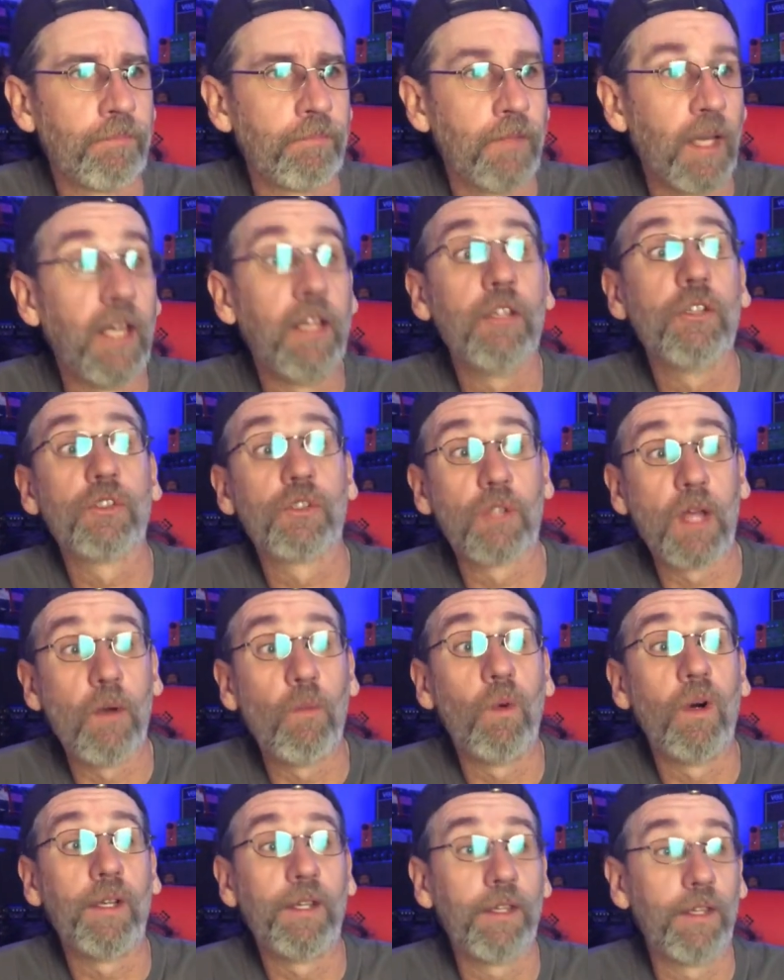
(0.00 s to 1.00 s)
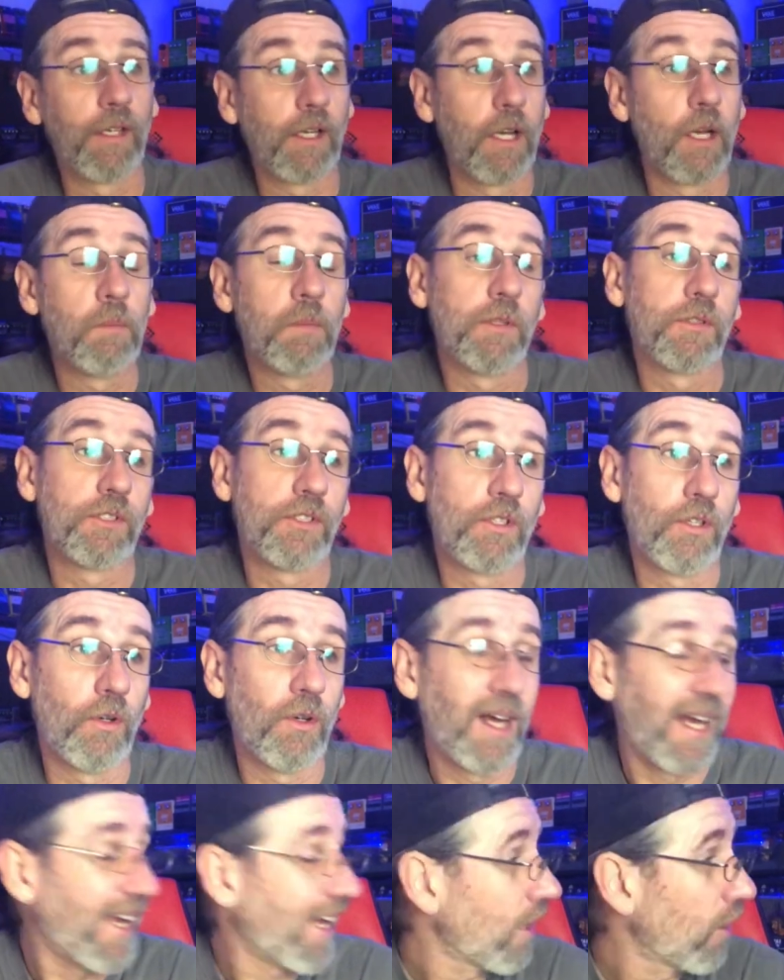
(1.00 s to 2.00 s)
And there's that one in the cupboard still.
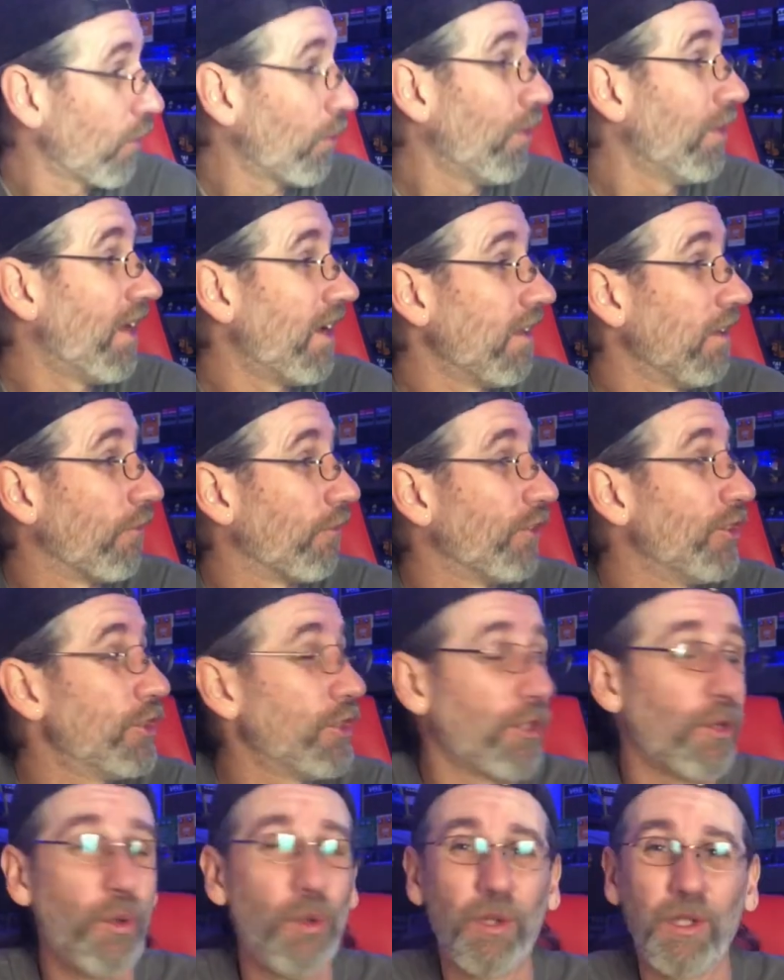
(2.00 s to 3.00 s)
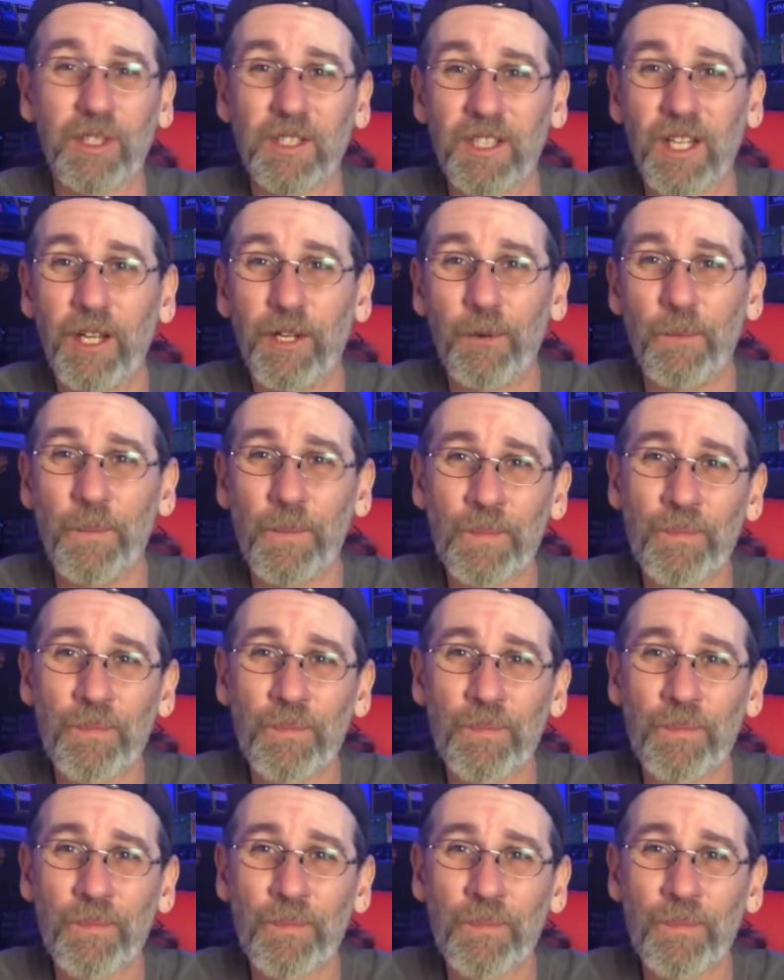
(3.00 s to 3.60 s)
I gotta throw that in the fridge to cool it down.